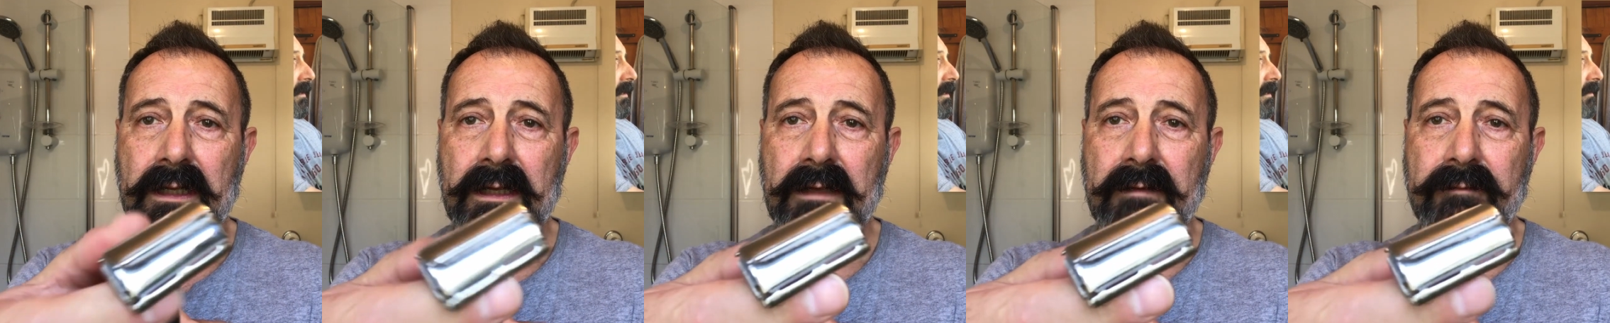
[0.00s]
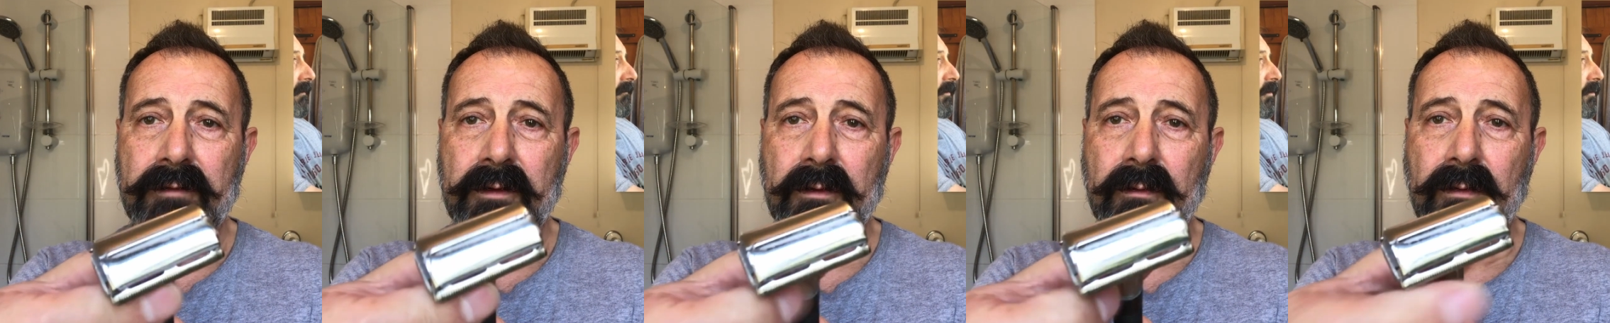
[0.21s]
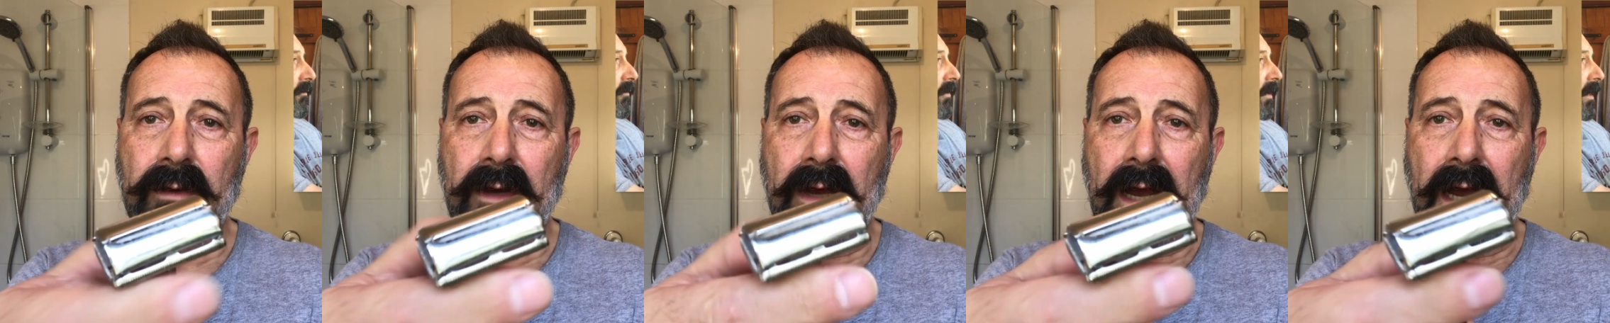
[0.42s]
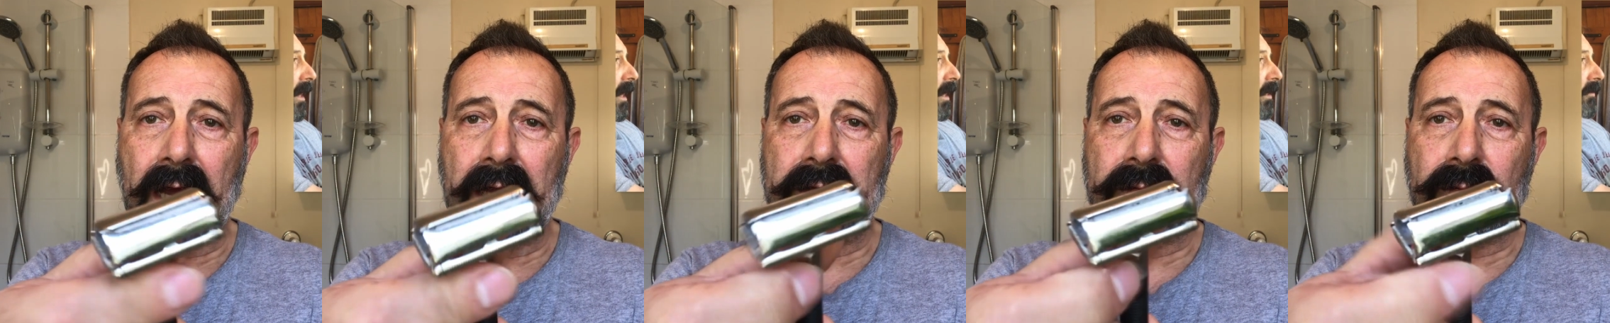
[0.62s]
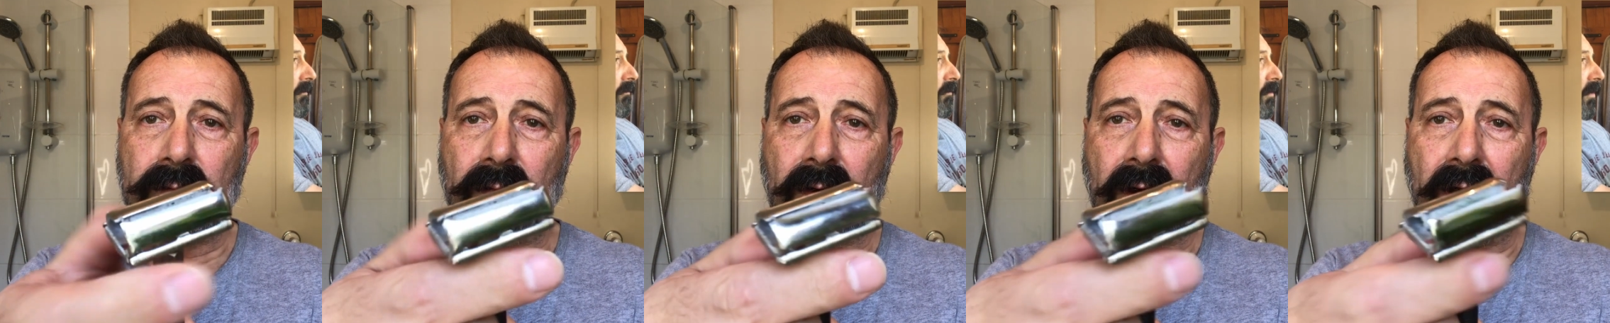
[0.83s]
if you
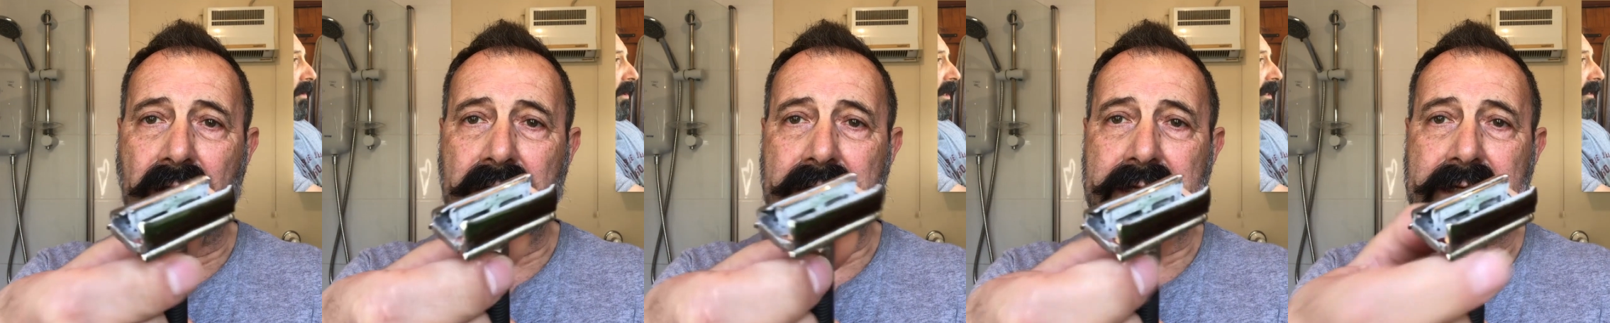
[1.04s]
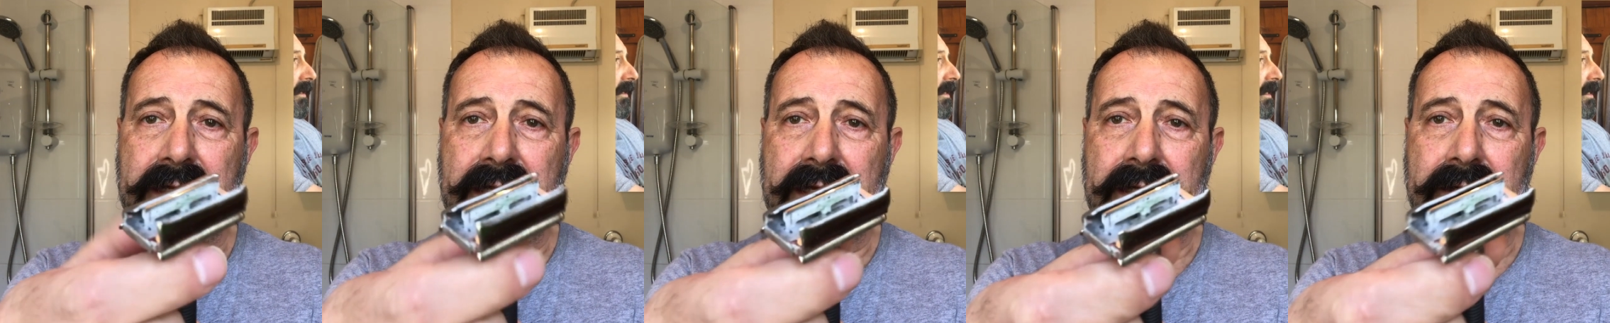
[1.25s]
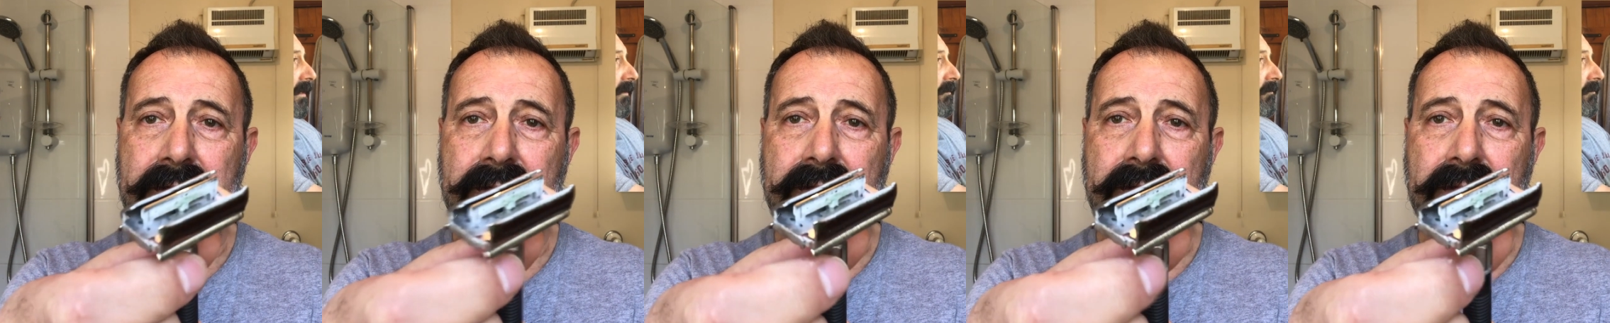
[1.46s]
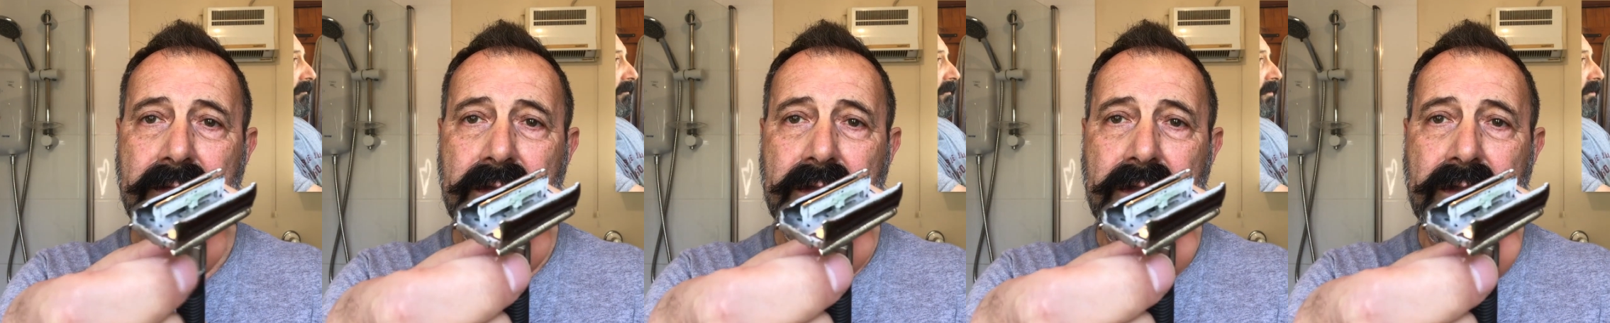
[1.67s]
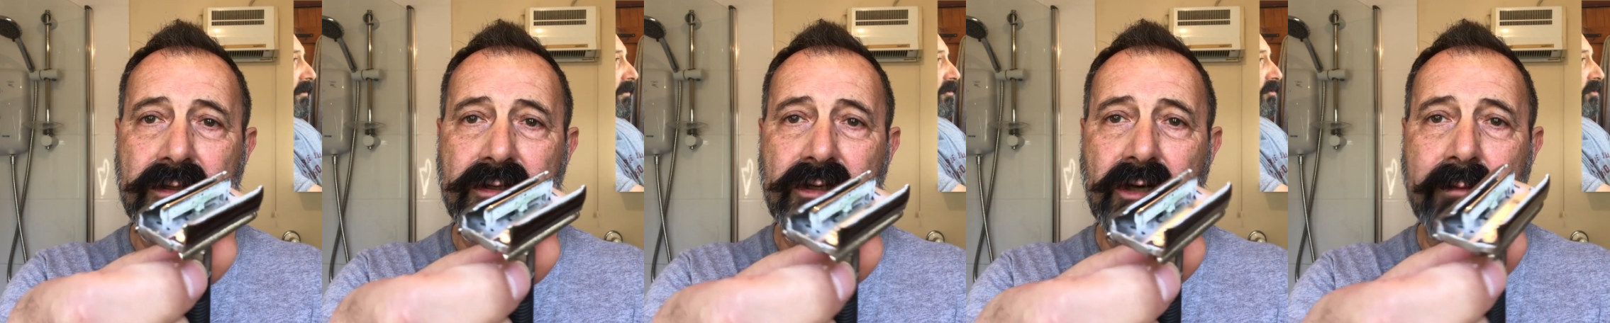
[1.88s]
unwind it,
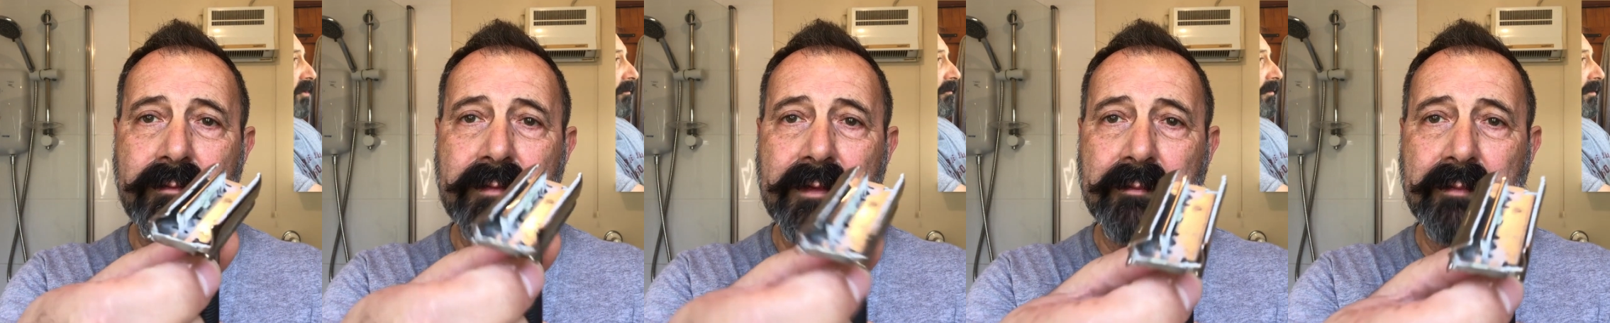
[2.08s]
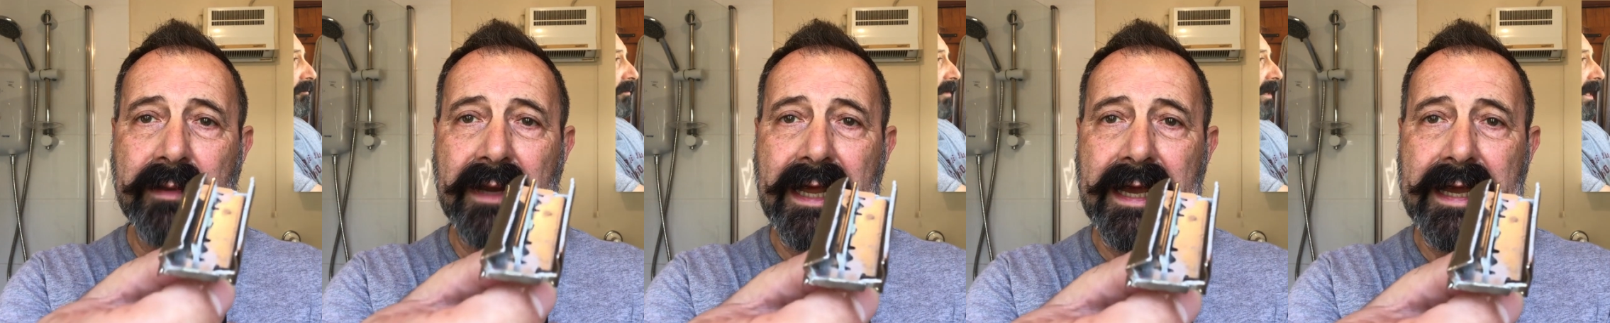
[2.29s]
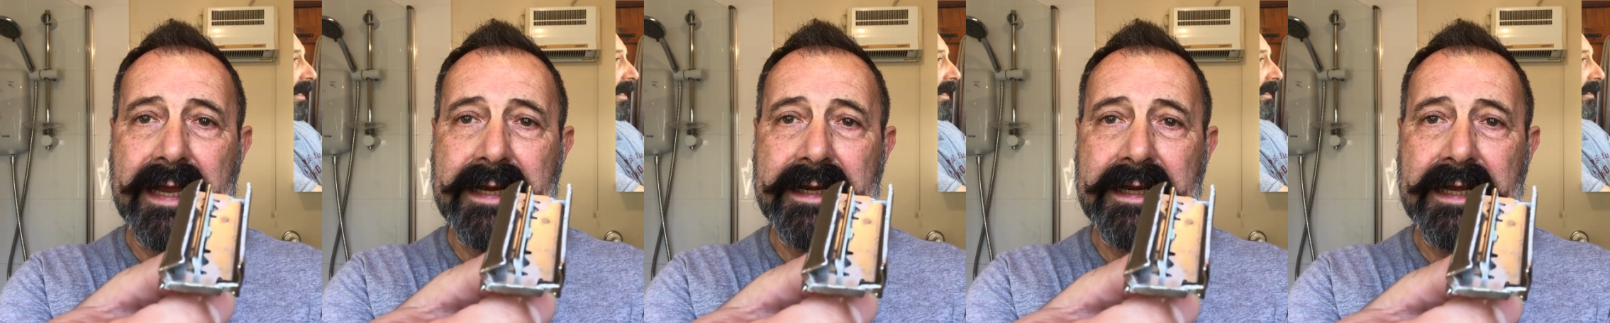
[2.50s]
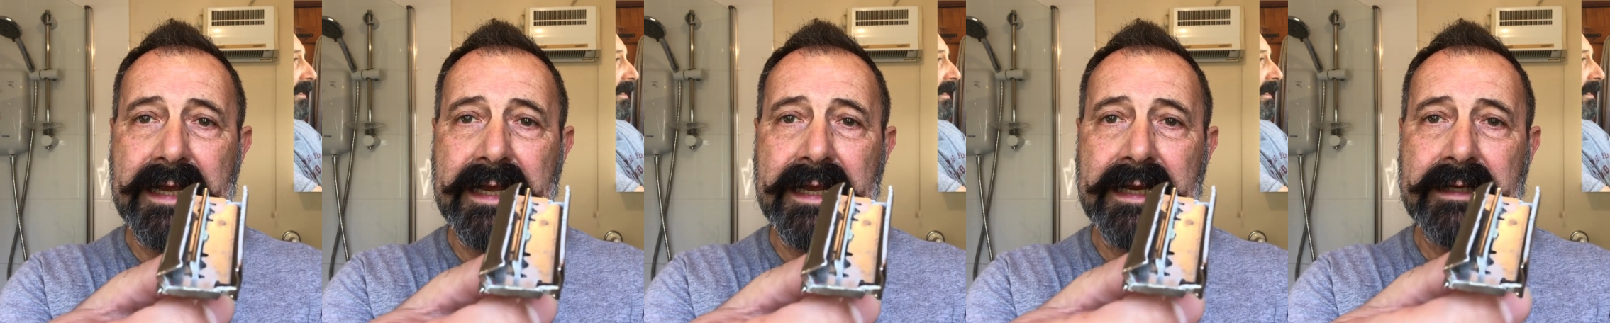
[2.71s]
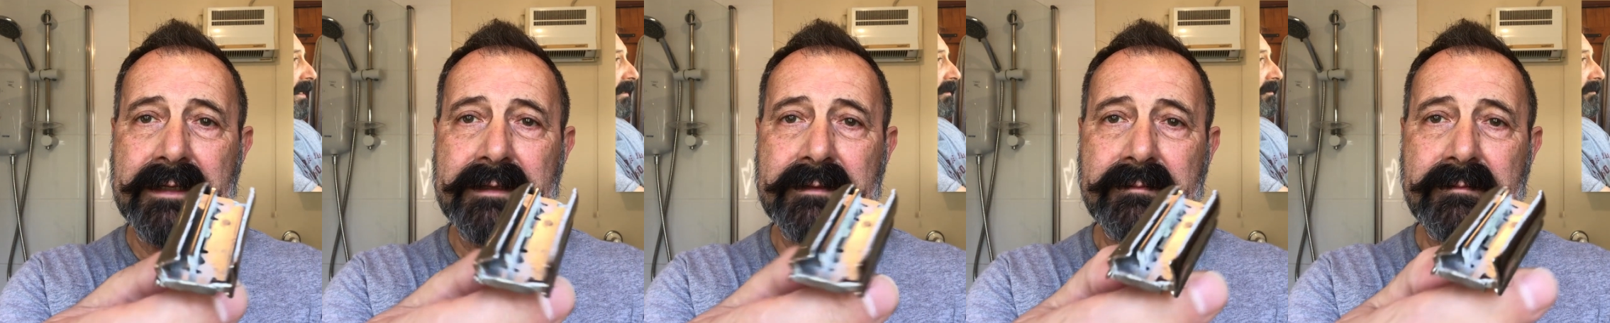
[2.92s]
you drop the blade
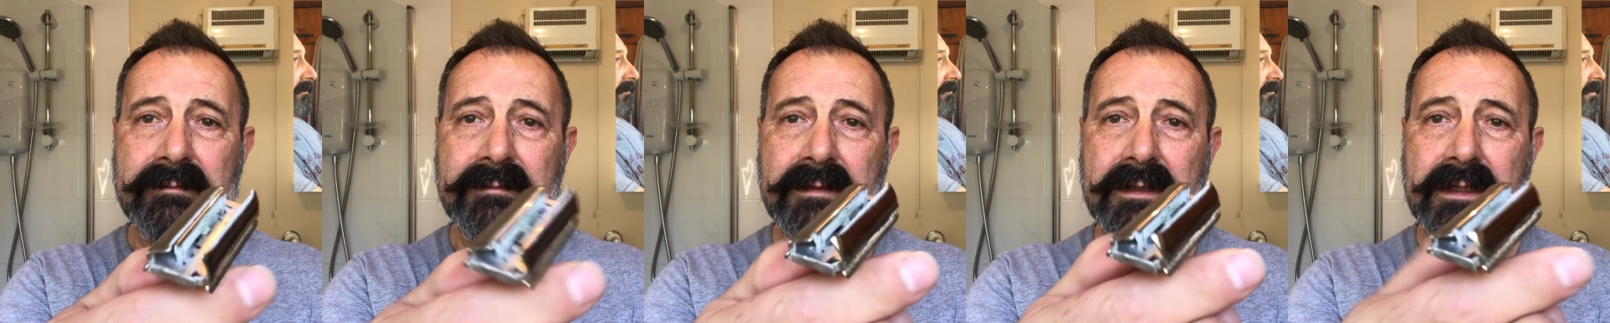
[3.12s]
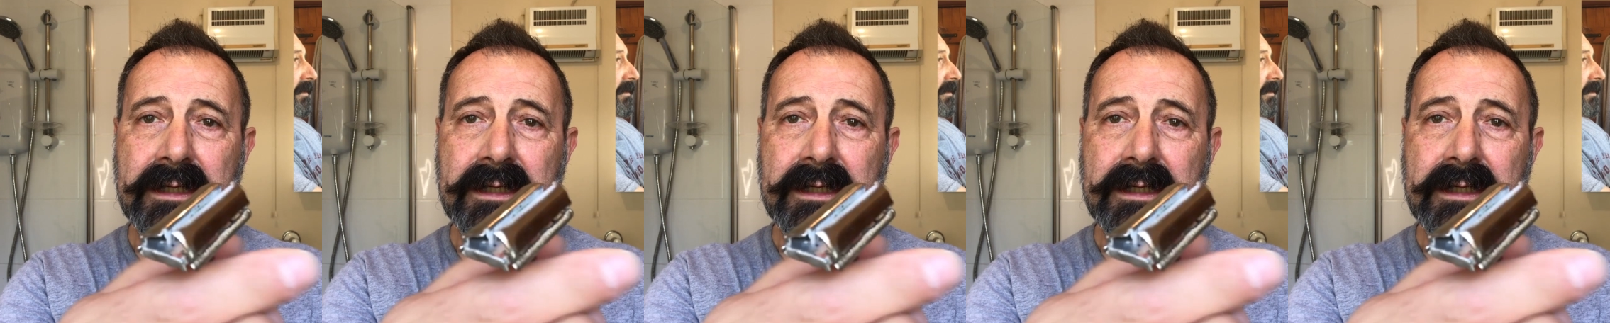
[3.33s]
in,